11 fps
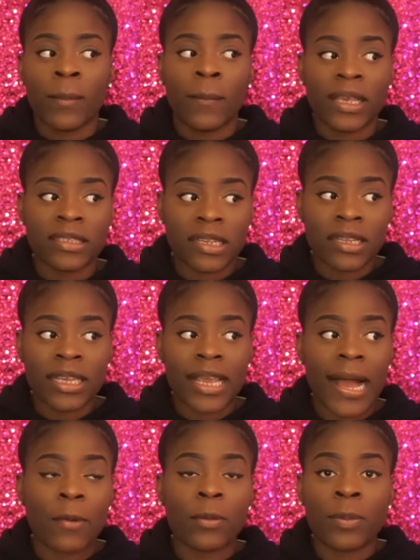Basically,
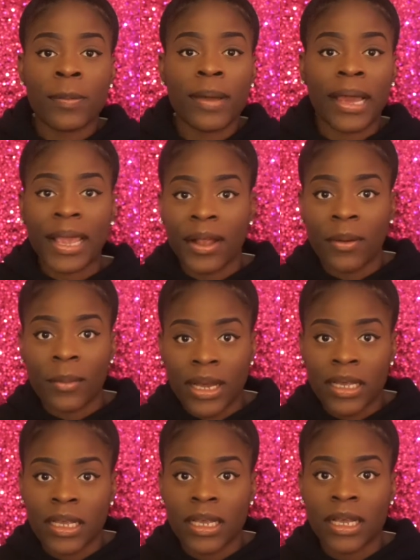I would put my hair
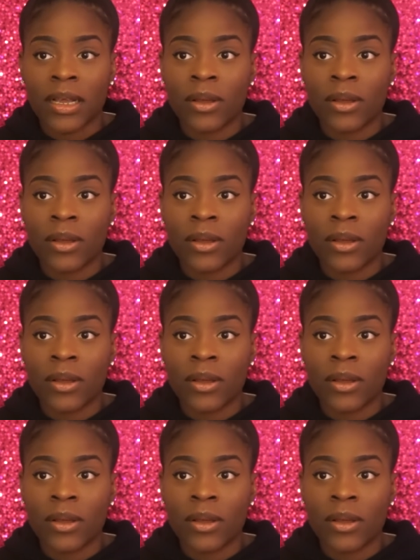away